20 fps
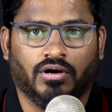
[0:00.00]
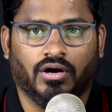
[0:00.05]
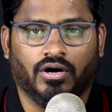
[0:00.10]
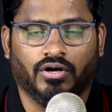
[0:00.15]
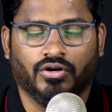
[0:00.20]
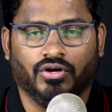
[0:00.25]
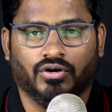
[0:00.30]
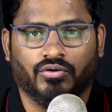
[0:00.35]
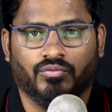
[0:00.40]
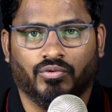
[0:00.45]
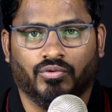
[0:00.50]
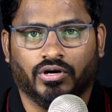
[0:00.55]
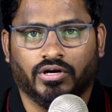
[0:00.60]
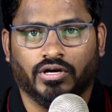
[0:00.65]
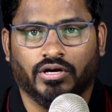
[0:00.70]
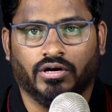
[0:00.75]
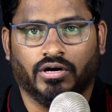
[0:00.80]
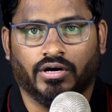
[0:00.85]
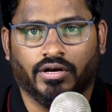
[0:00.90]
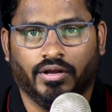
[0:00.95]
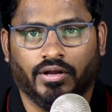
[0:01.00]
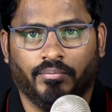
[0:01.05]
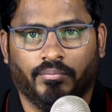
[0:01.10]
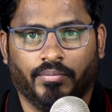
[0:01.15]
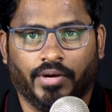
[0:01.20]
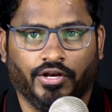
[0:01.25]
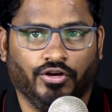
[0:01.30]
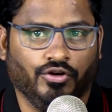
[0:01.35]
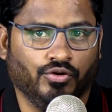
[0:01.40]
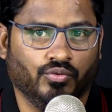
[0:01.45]
or you're working on a
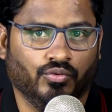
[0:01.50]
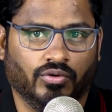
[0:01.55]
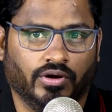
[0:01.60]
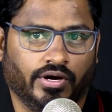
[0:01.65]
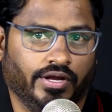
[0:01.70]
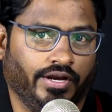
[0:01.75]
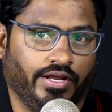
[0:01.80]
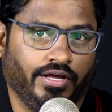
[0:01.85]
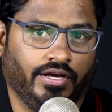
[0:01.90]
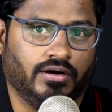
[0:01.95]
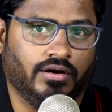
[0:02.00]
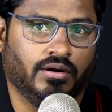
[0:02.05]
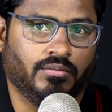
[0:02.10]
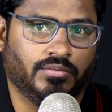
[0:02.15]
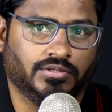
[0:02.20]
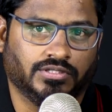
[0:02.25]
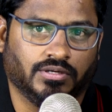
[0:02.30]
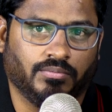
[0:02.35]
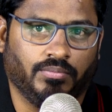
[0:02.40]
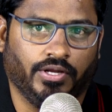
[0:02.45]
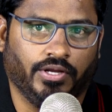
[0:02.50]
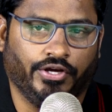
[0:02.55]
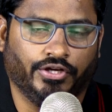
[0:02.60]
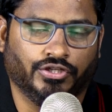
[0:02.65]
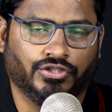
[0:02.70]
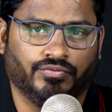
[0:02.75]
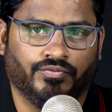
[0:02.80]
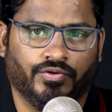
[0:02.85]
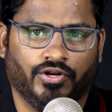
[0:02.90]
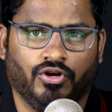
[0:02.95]
menu, an e-commerce
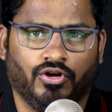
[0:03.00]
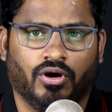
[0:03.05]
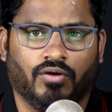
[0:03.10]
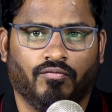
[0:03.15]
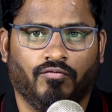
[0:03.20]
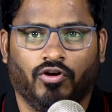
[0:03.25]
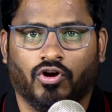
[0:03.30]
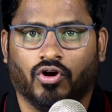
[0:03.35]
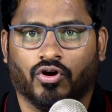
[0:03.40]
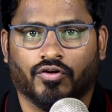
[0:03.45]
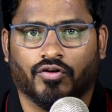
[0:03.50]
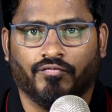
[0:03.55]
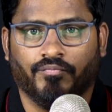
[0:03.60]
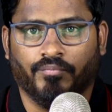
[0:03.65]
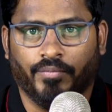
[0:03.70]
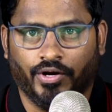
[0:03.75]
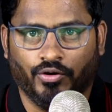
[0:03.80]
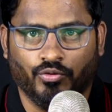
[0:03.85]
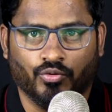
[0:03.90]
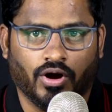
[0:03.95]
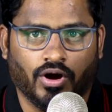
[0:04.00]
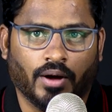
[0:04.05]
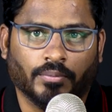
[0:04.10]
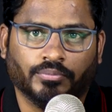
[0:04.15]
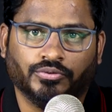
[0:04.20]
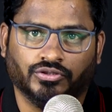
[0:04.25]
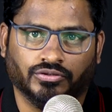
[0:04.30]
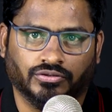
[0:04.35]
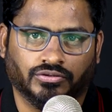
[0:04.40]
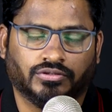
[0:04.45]
application where you have a lot of menu
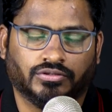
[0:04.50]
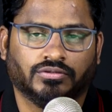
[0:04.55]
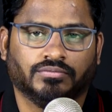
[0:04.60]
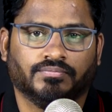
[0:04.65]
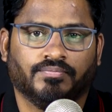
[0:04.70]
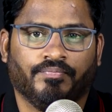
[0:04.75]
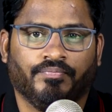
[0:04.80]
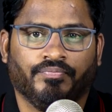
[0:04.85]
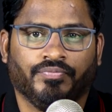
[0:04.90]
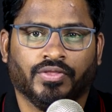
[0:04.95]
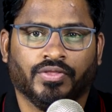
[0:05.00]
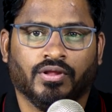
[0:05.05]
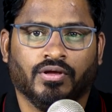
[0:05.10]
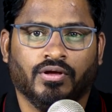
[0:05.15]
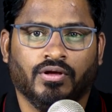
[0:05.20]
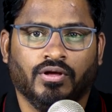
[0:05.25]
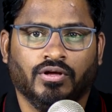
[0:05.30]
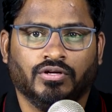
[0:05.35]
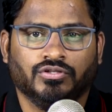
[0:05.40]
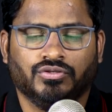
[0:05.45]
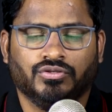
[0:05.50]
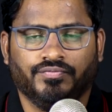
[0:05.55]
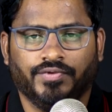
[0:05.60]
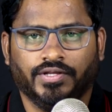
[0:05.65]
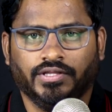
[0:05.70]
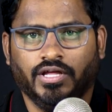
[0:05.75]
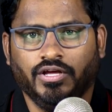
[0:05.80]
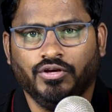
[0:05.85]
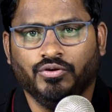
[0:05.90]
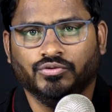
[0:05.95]
options. So
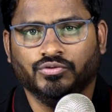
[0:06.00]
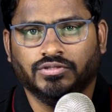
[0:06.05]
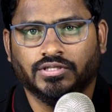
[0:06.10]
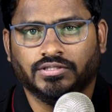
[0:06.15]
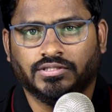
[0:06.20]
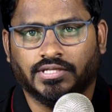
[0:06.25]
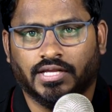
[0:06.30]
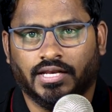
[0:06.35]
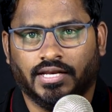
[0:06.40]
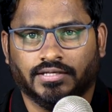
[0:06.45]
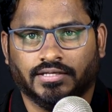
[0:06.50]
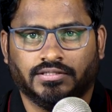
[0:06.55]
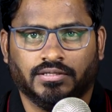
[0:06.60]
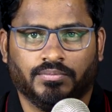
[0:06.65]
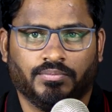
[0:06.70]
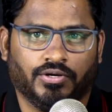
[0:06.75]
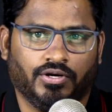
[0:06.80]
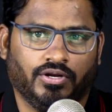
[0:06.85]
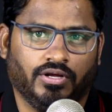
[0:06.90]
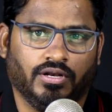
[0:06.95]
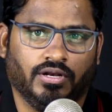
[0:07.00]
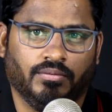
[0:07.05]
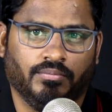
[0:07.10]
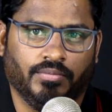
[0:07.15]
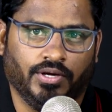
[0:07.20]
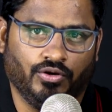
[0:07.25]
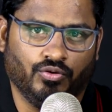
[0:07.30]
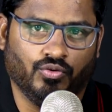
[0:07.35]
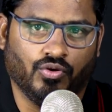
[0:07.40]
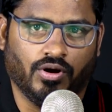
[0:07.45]
when the user selects a particular
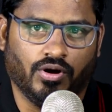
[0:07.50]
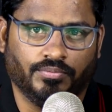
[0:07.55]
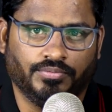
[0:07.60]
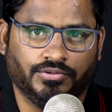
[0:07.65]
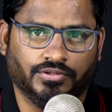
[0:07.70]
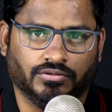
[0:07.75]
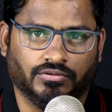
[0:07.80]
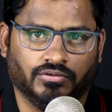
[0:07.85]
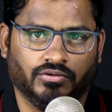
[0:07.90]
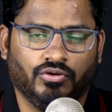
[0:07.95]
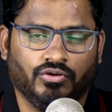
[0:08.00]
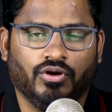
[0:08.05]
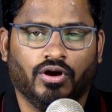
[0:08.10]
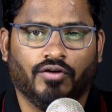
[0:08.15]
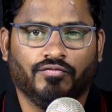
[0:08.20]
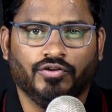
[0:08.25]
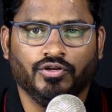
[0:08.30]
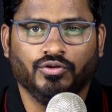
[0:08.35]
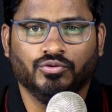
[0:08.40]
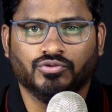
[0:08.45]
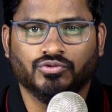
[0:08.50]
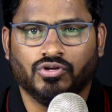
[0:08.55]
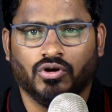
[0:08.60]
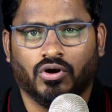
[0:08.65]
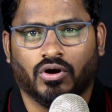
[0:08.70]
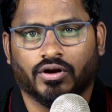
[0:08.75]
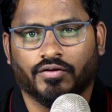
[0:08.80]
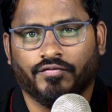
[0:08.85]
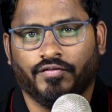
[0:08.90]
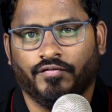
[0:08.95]
menu option, you have to use a
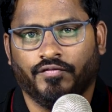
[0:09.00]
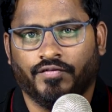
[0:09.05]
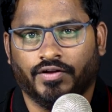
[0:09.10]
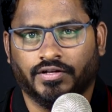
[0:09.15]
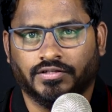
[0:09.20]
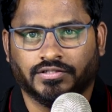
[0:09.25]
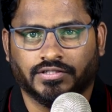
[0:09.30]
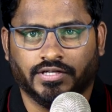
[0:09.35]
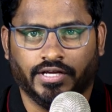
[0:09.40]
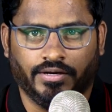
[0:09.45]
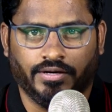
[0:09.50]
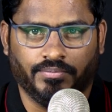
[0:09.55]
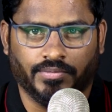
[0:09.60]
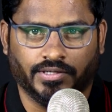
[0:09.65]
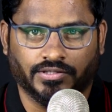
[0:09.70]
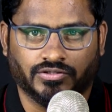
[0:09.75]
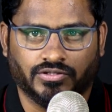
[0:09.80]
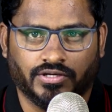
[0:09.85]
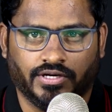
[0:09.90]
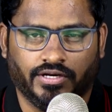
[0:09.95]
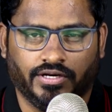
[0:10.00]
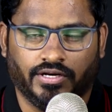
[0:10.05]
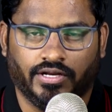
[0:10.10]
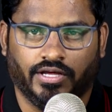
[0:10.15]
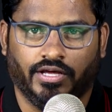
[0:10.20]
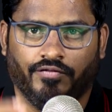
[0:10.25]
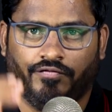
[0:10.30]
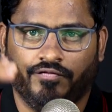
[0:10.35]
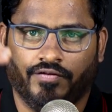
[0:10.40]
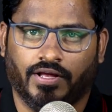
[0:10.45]
lot of if-else statements, right?
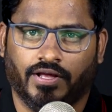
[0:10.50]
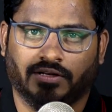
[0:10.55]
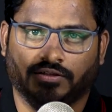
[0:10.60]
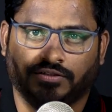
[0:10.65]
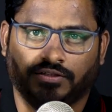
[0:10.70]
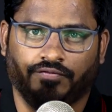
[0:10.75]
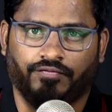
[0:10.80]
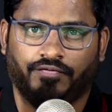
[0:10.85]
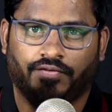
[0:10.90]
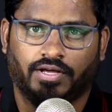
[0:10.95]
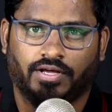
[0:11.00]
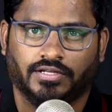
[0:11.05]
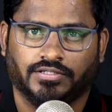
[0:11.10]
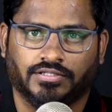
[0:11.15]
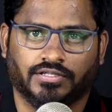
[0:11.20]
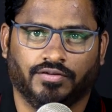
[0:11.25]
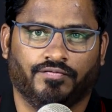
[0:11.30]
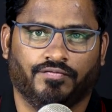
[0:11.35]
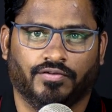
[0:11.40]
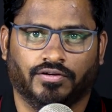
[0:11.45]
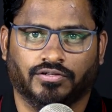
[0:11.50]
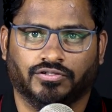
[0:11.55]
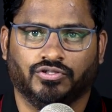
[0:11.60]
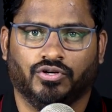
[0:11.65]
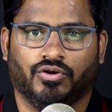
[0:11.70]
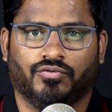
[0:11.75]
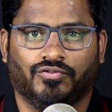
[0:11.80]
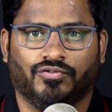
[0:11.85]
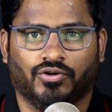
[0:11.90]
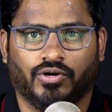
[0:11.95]
If-else, if-else, if-else.
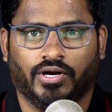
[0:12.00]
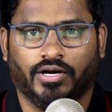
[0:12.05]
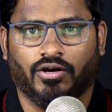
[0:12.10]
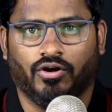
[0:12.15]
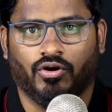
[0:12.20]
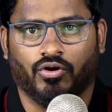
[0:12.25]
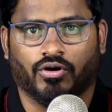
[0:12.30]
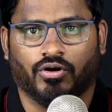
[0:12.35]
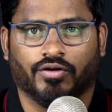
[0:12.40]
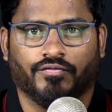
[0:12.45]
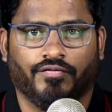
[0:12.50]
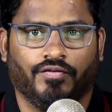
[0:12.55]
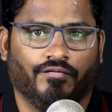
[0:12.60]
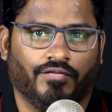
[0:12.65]
You have to write a lot of